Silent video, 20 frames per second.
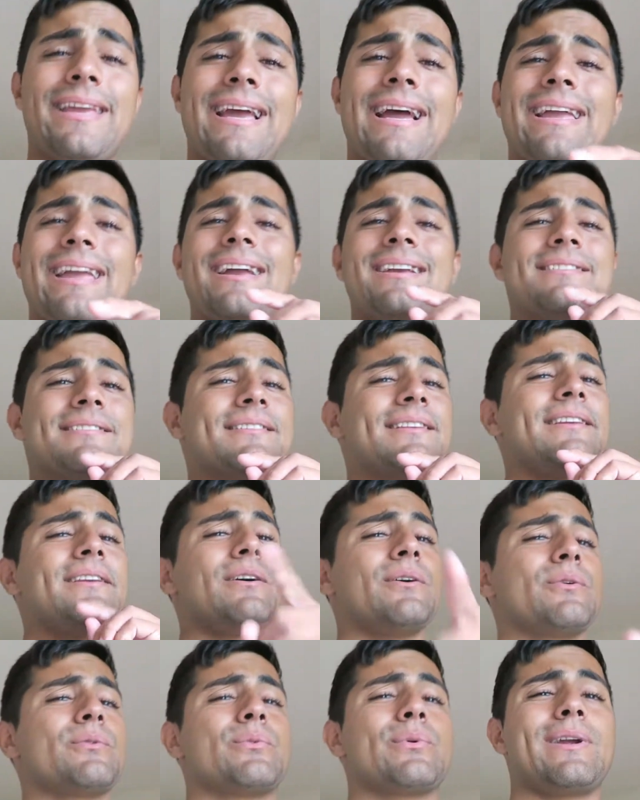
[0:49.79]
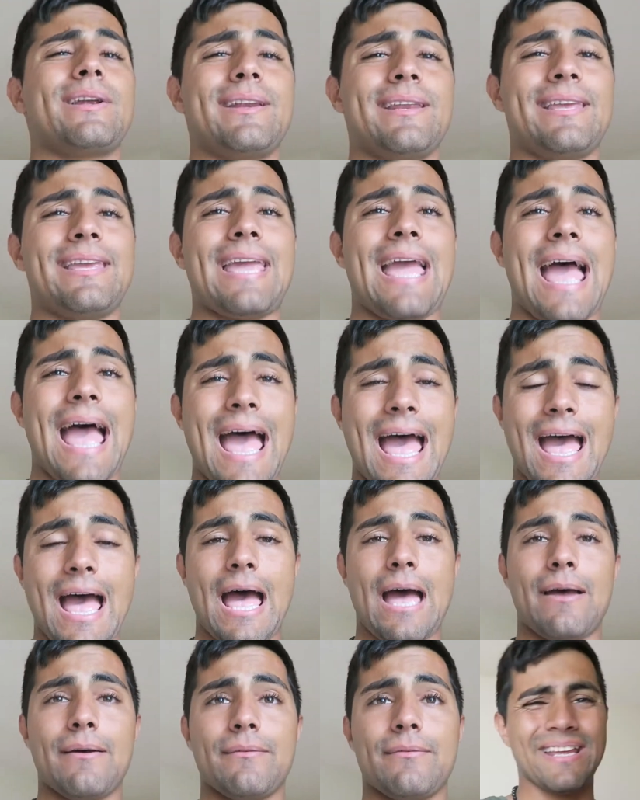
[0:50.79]
I actually already
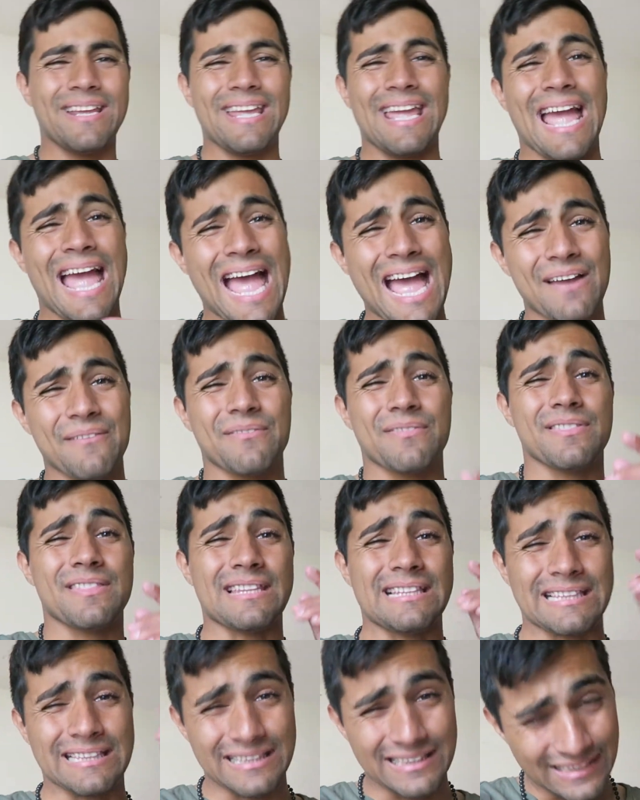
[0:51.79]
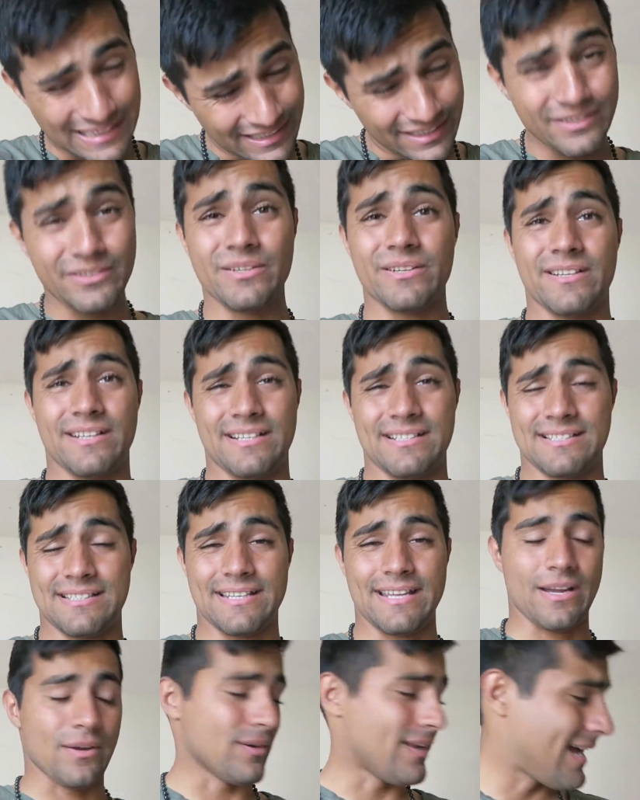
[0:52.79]
have already have the lyrics
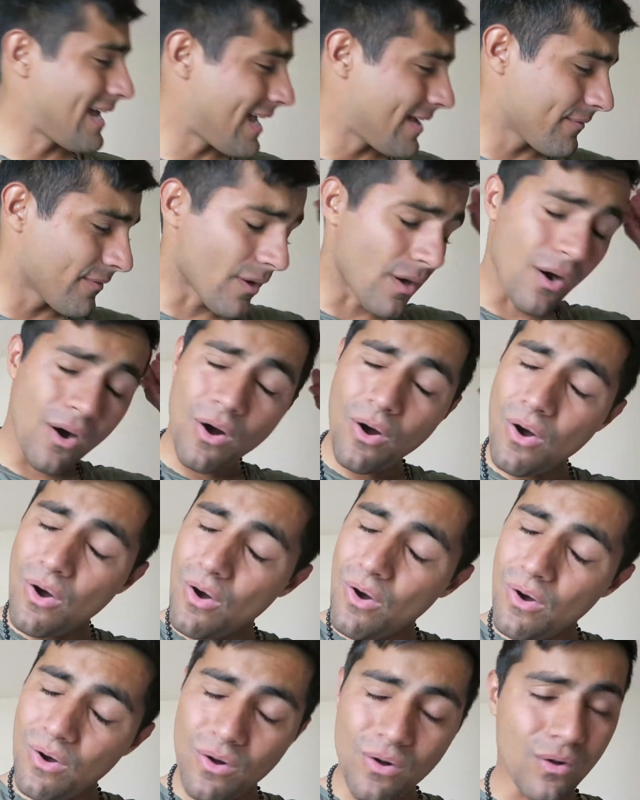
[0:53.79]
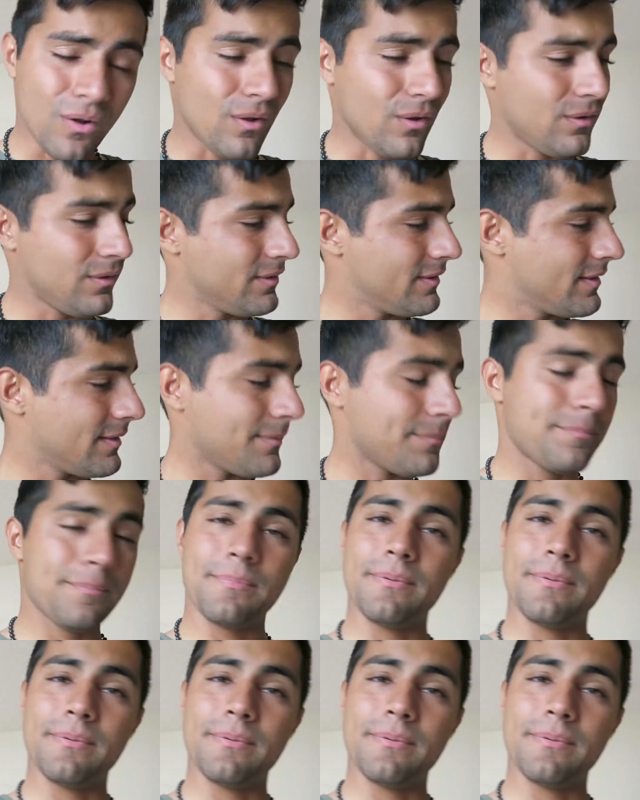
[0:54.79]
down. I have all the